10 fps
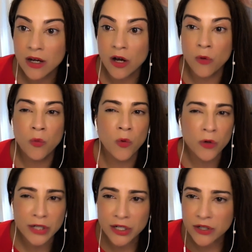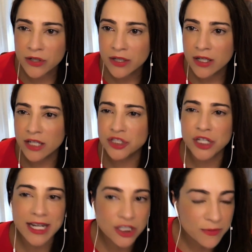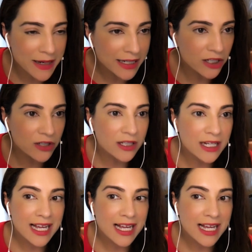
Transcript: a warrior, a change maker